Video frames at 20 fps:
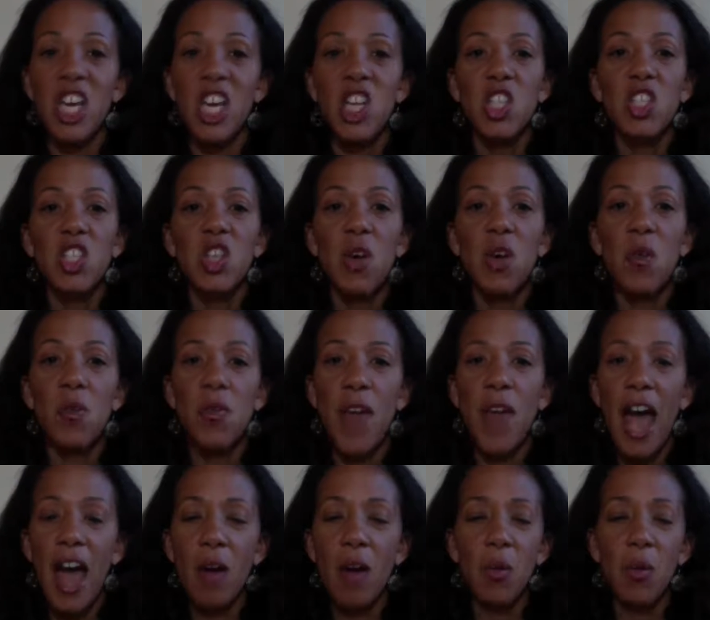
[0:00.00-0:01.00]
So
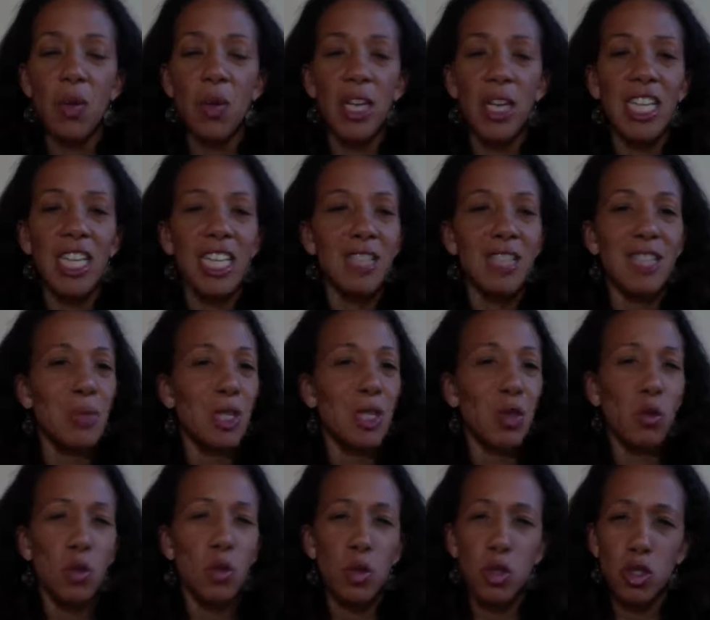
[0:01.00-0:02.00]
that one has been
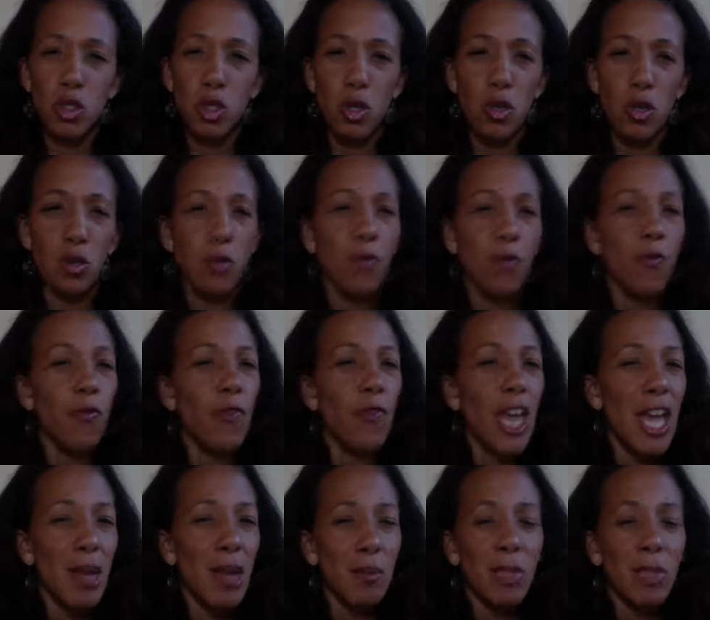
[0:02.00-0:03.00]
crucial.
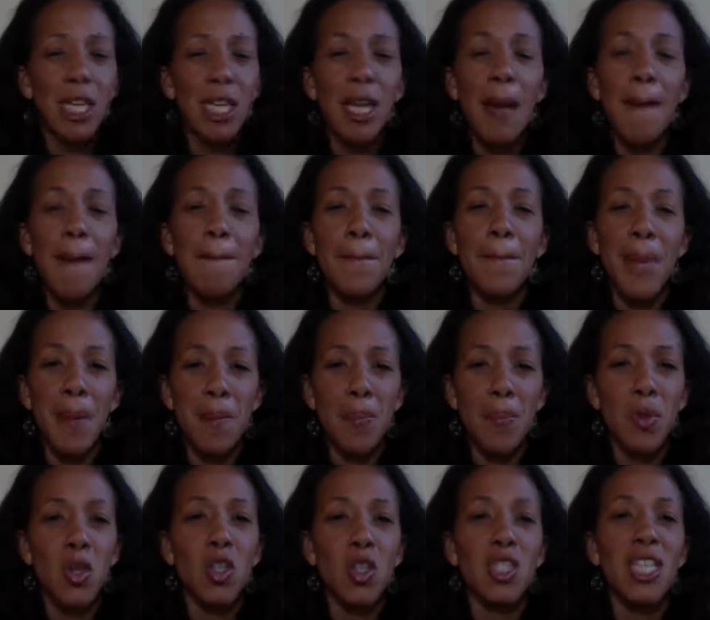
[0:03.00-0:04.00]
Family
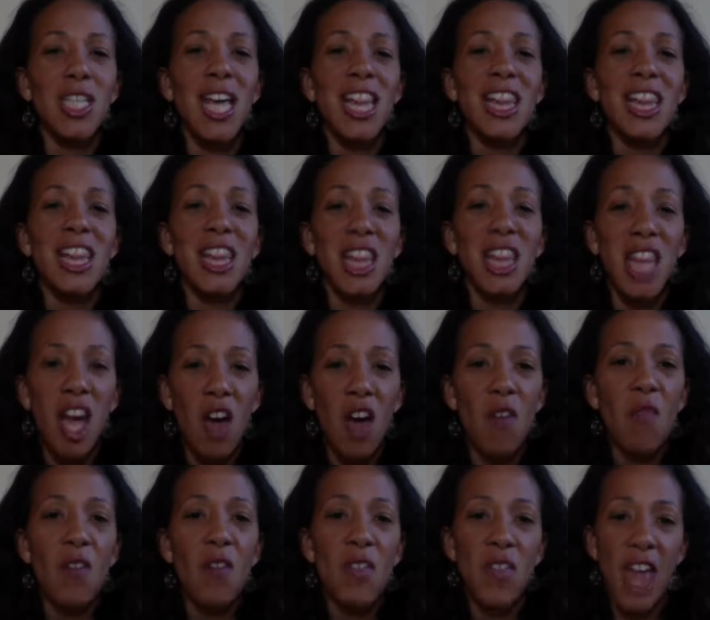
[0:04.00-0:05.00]
members
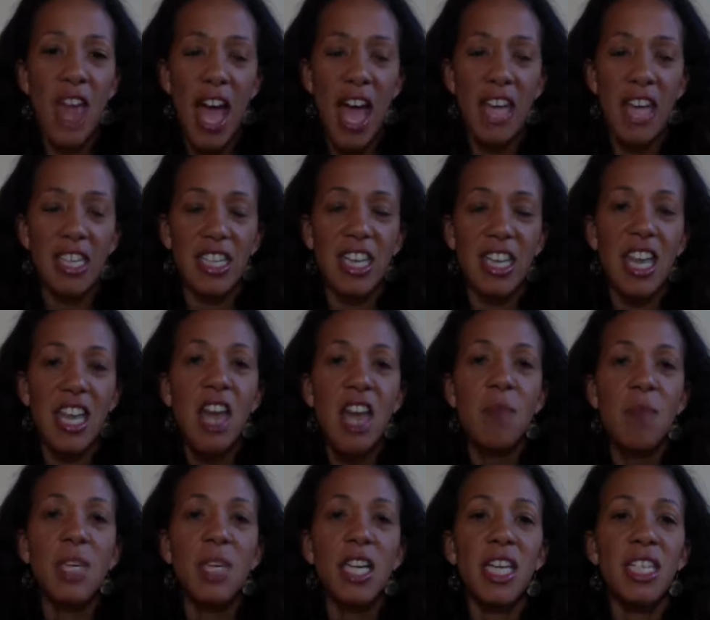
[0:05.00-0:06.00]
love that
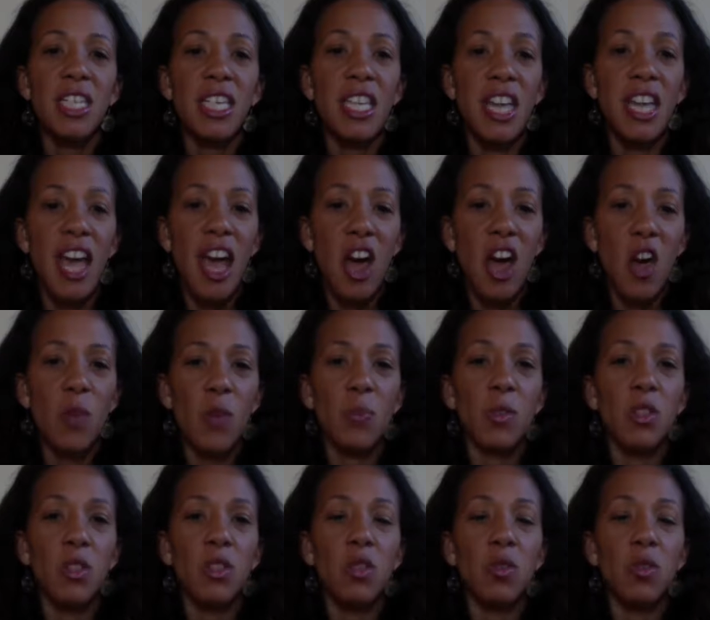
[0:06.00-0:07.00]
because it helps
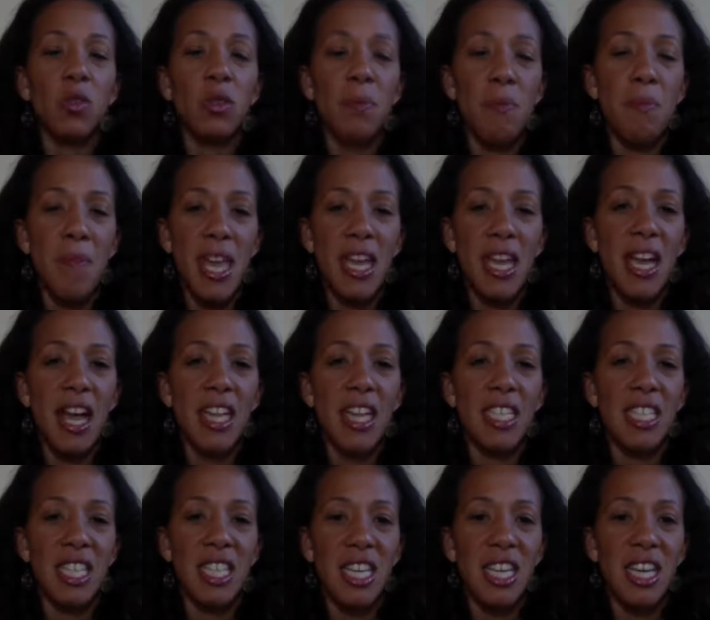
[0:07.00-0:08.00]
you to make
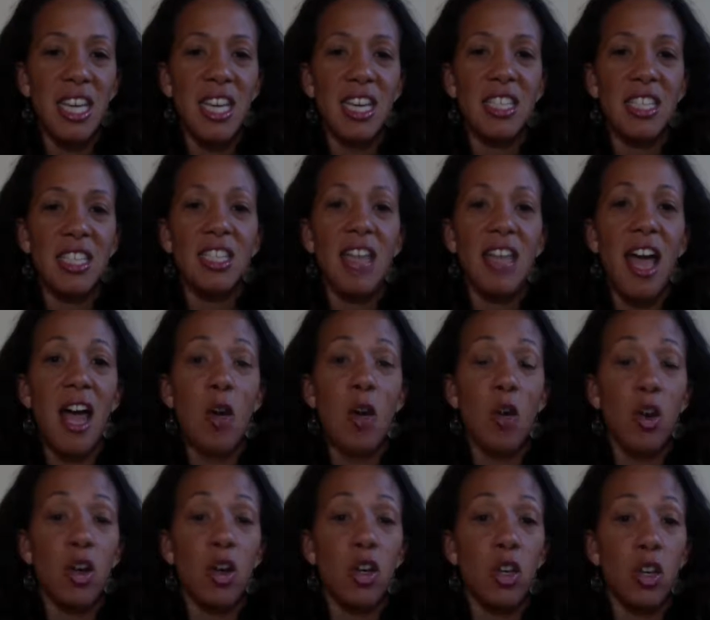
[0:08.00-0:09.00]
ideas that
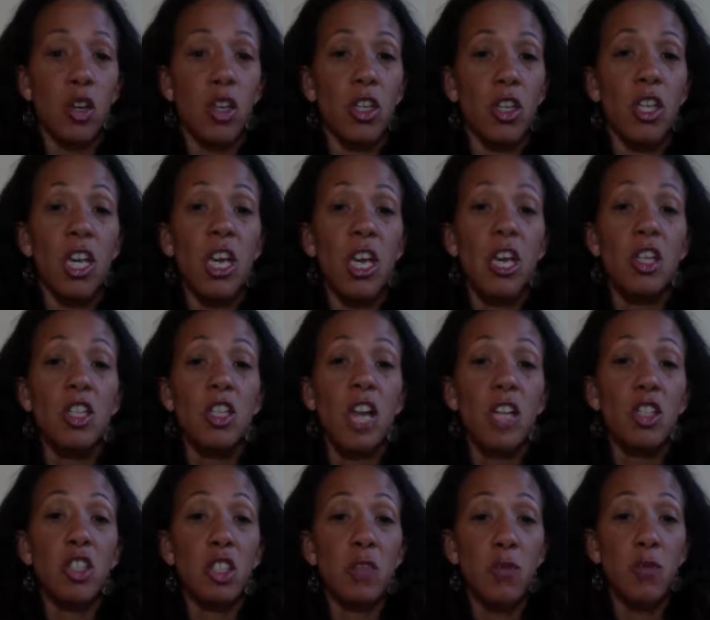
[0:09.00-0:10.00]
are good, not
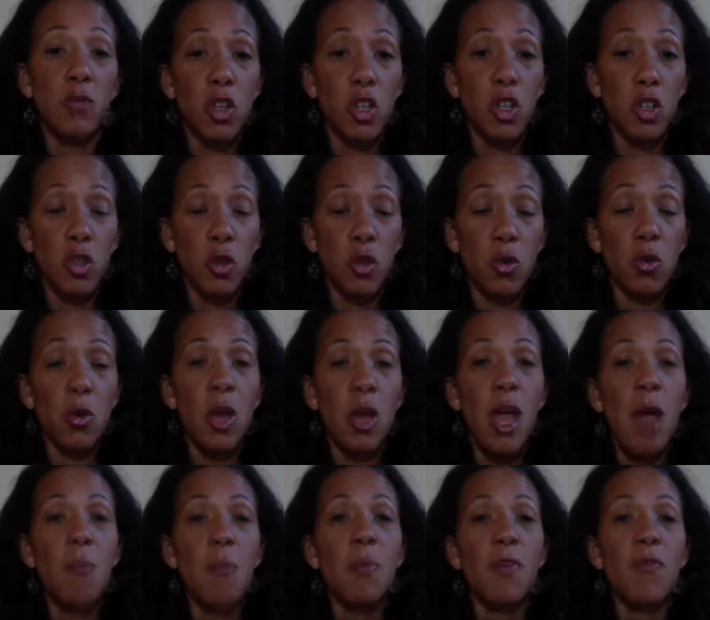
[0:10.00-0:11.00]
just for you,
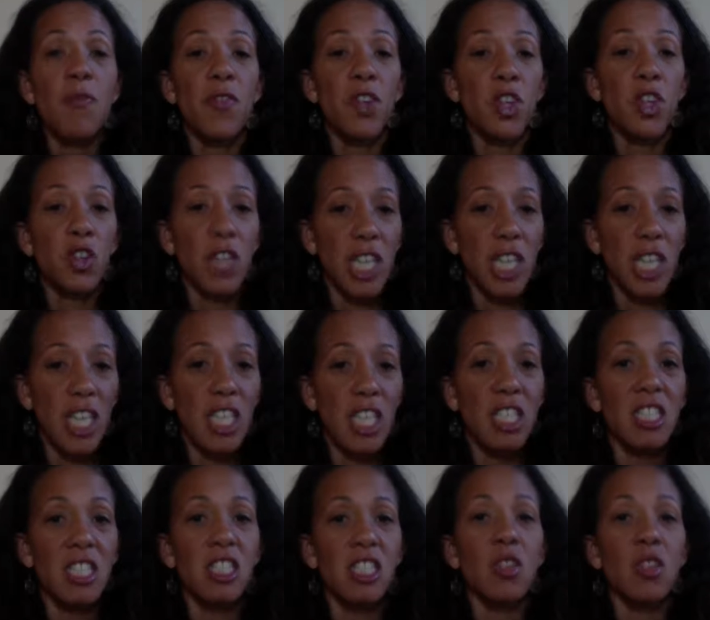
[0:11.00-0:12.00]
but for your
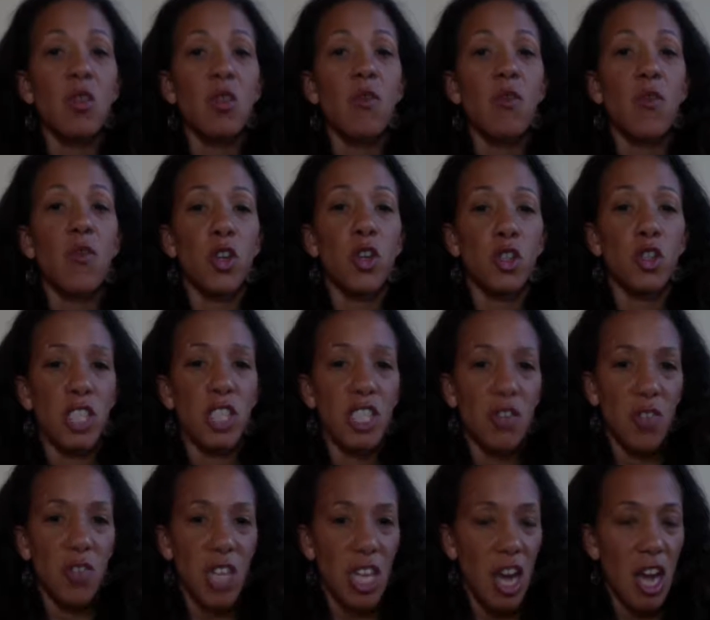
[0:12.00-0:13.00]
kids or for your
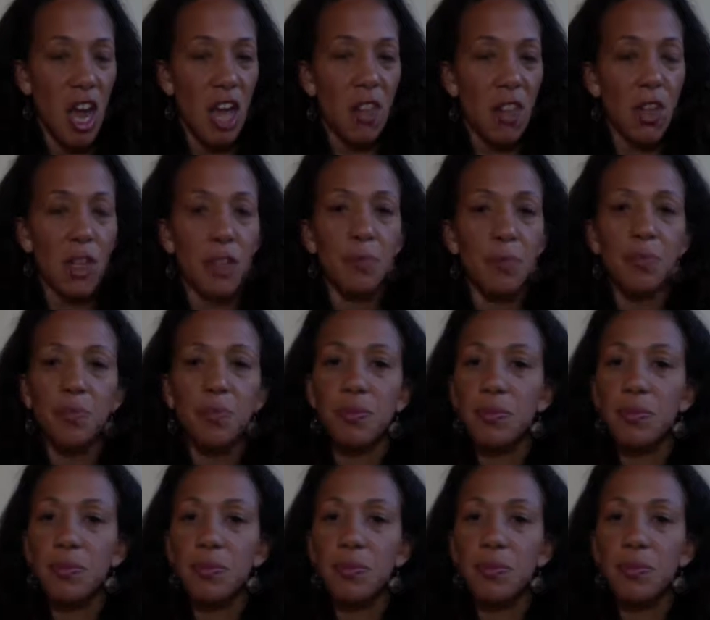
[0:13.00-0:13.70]
significant other.